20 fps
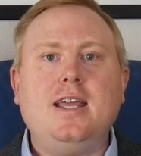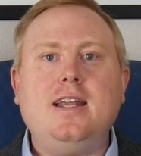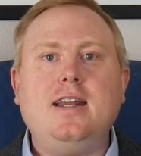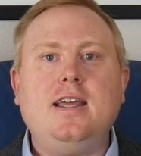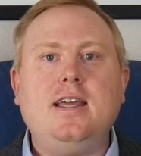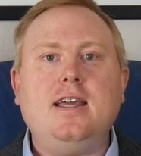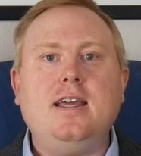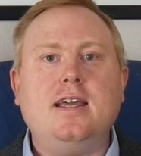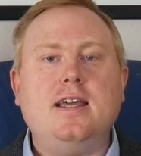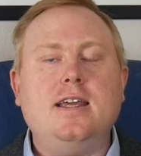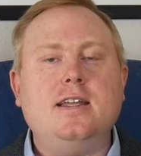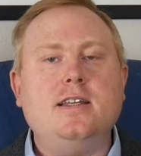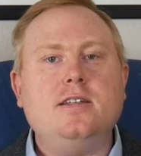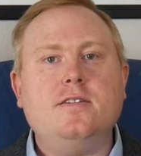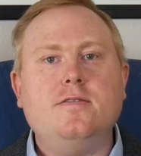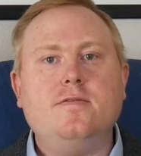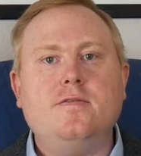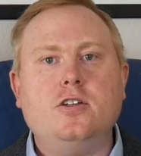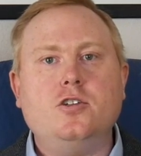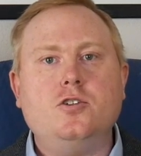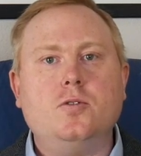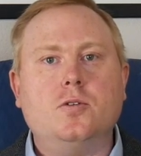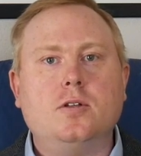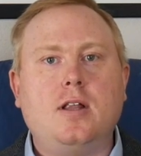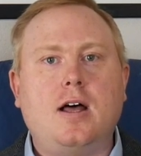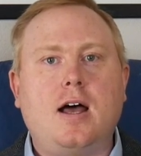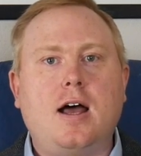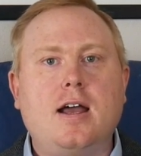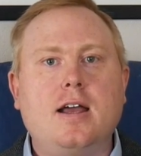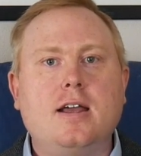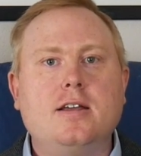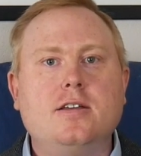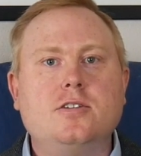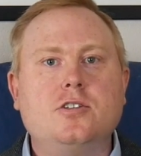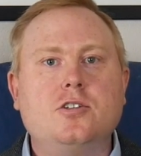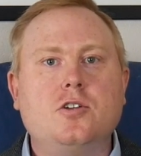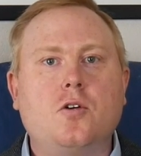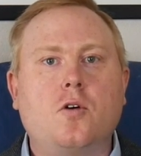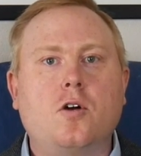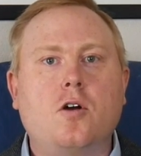any
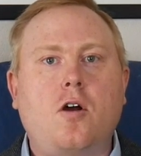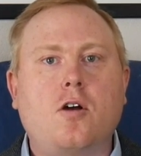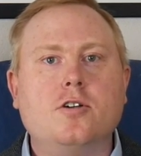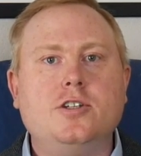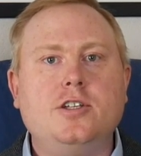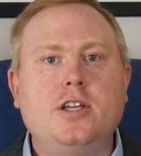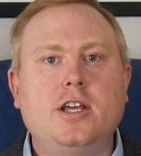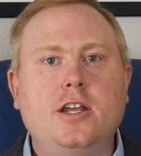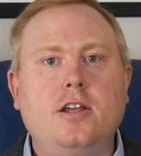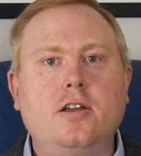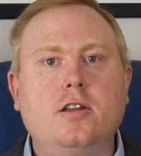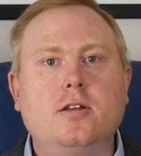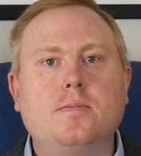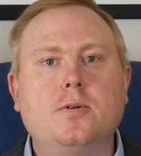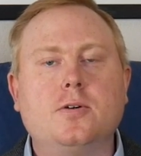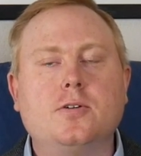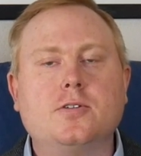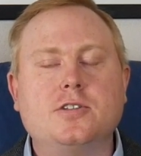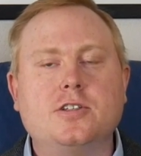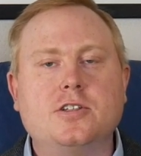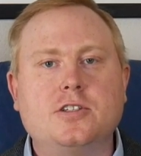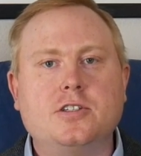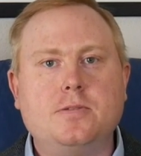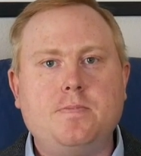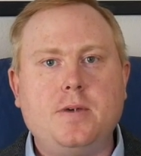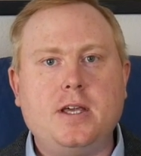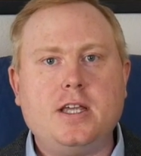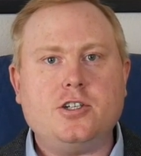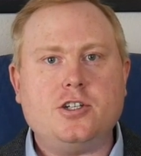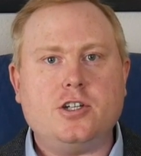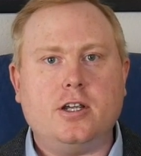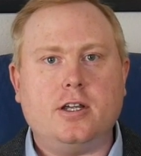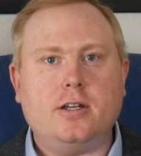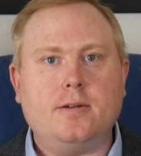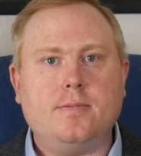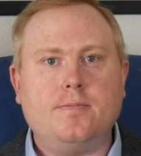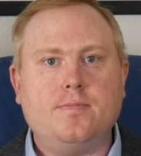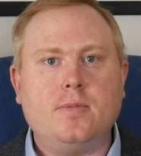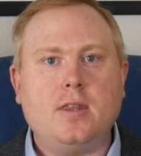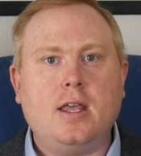individualized or articulable
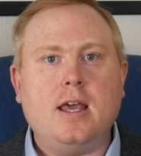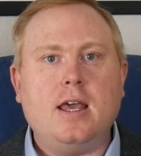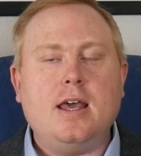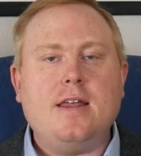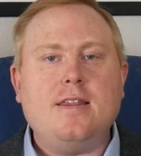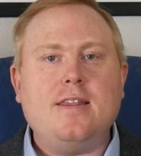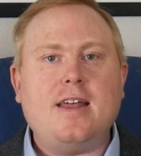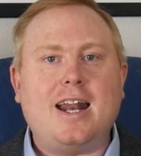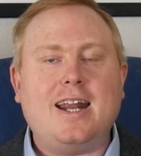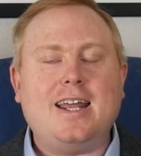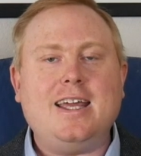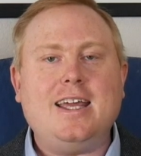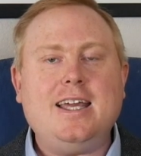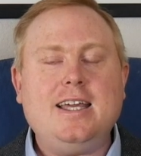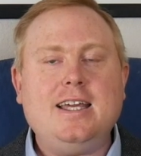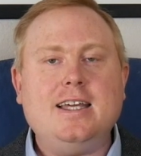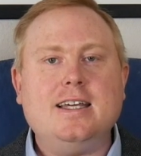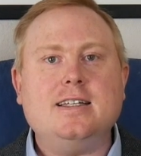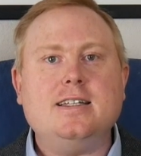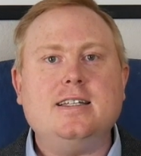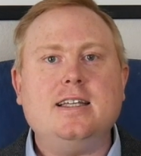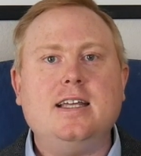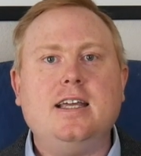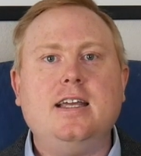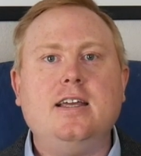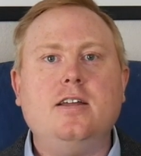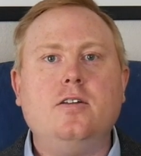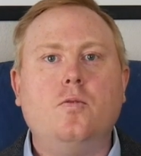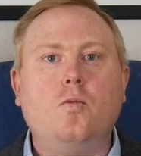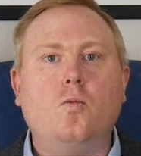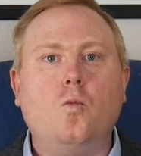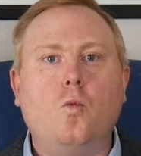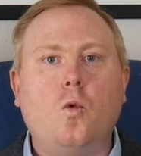suspicion that he indeed